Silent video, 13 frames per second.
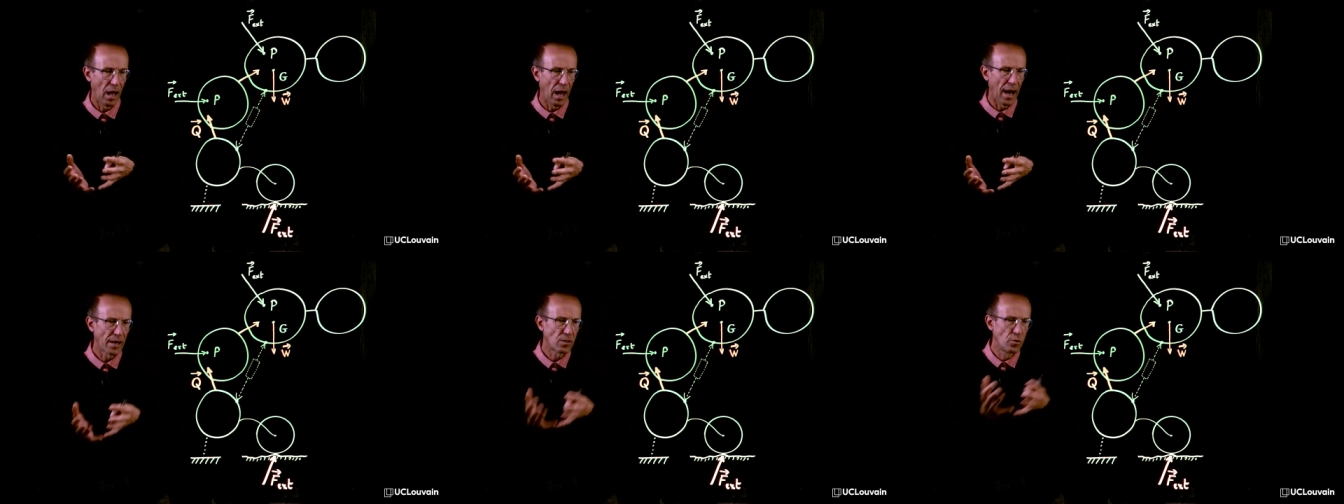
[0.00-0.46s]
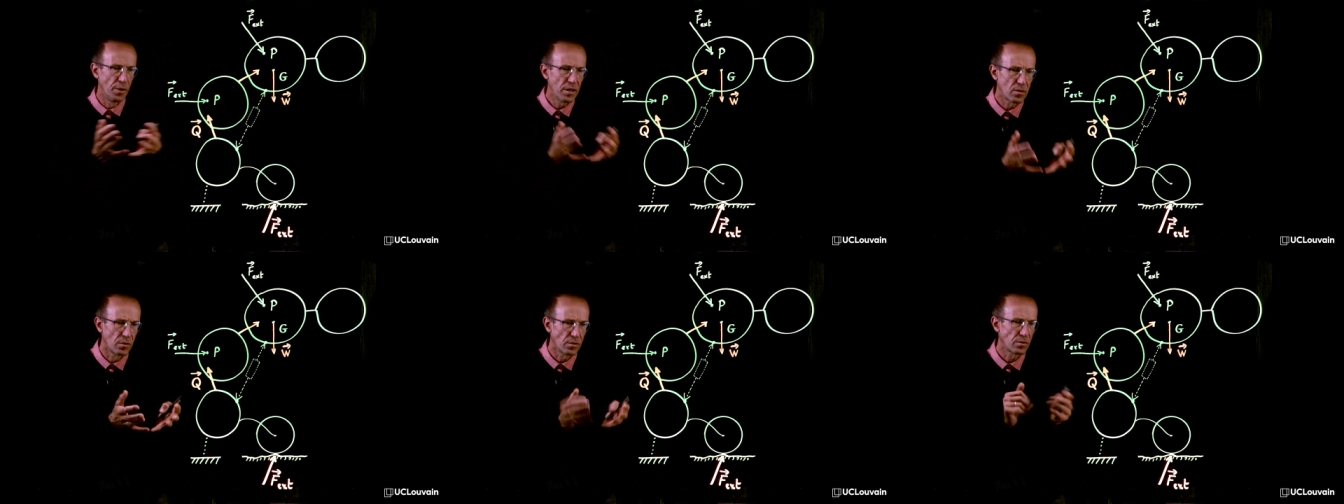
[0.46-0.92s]

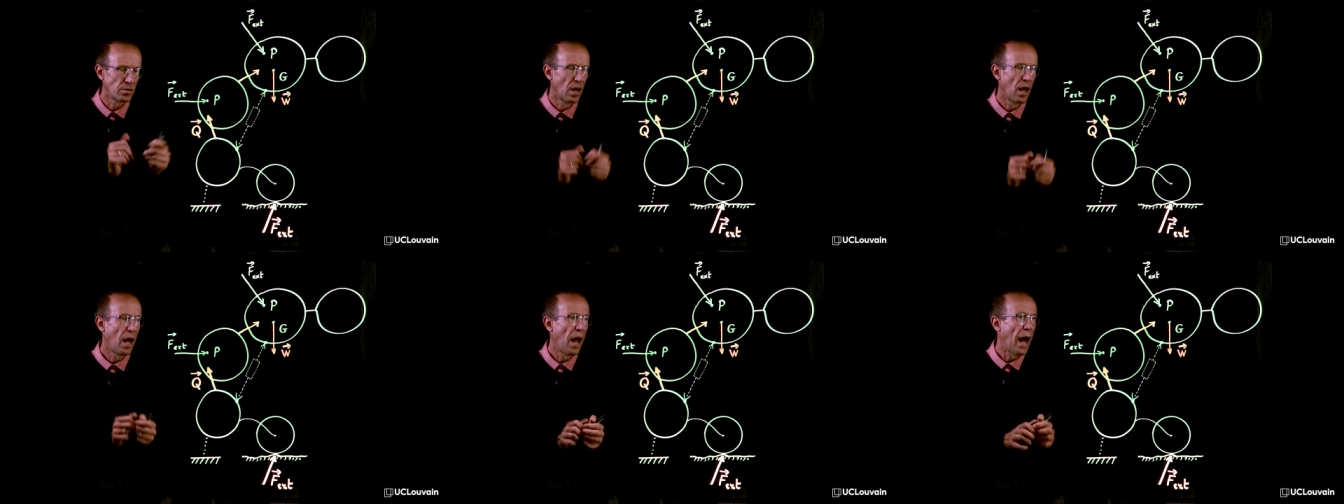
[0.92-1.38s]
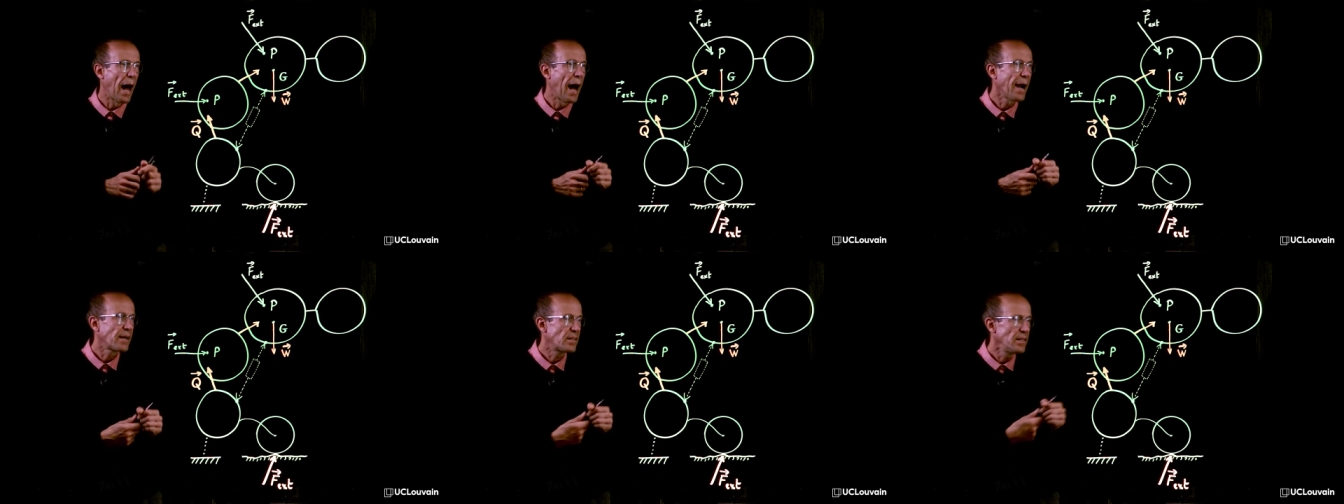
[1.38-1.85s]
actuators
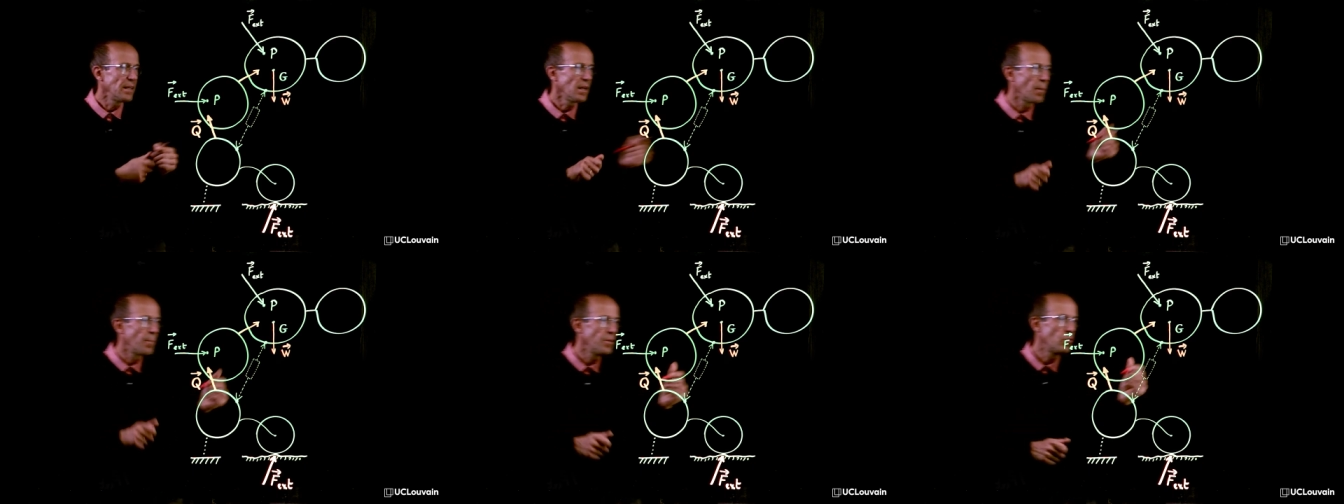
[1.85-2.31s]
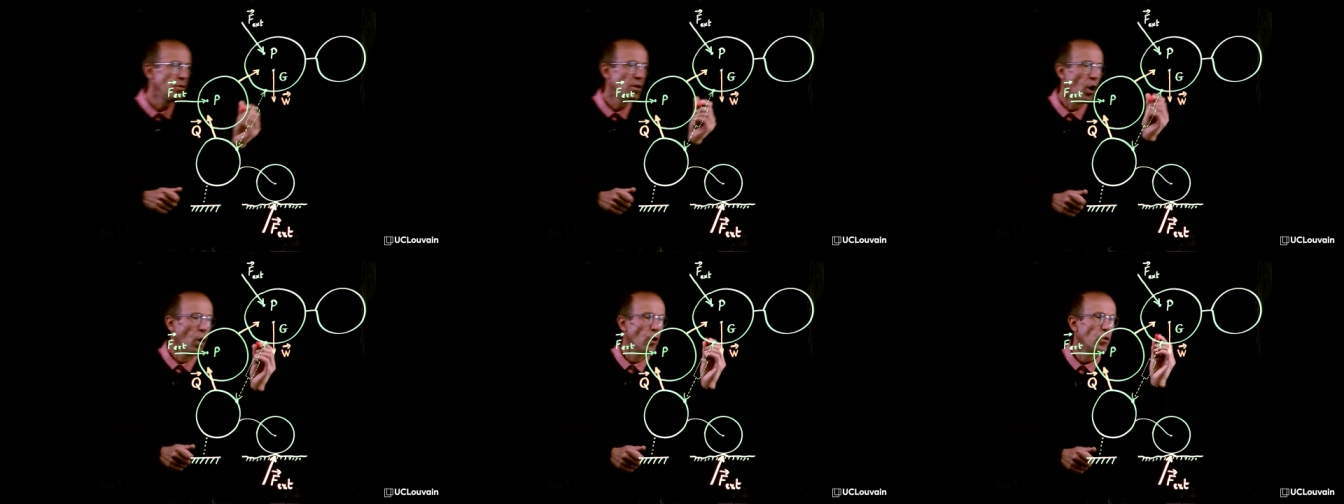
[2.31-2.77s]
acting between
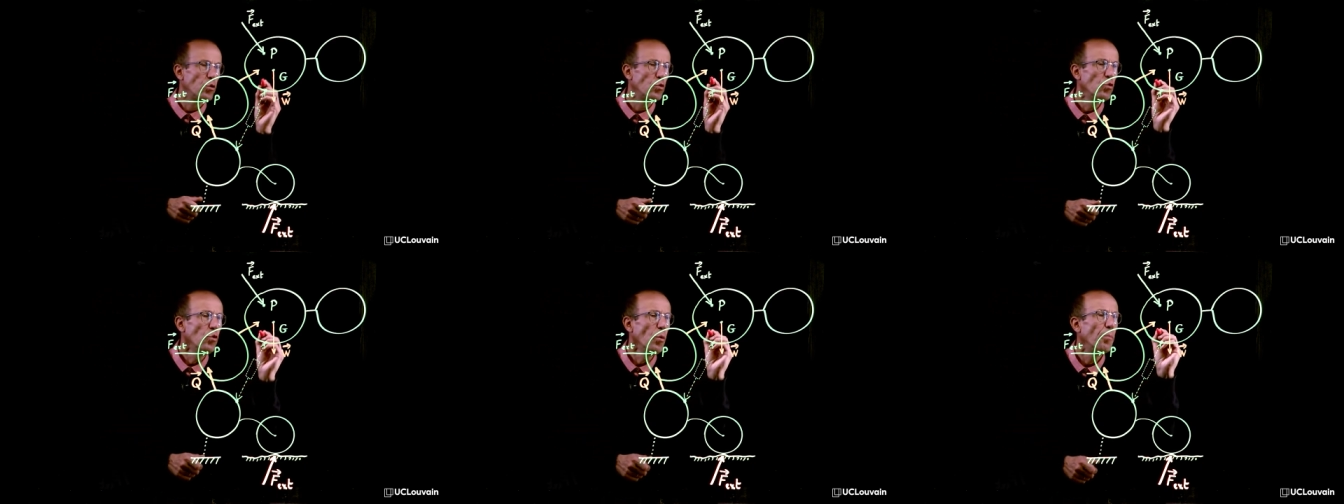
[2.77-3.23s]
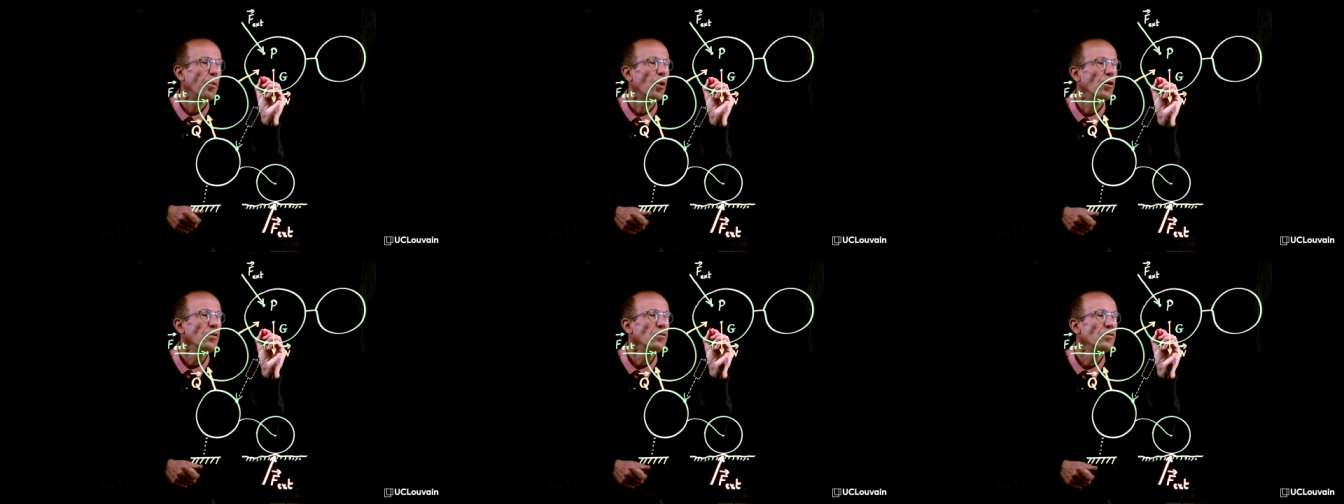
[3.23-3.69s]
two
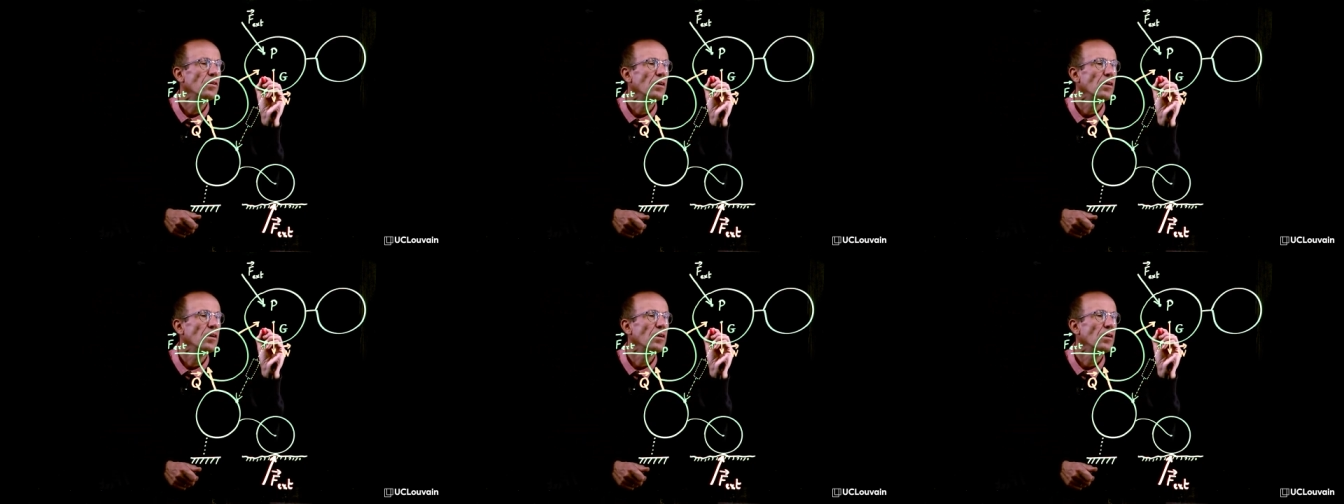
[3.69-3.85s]
points,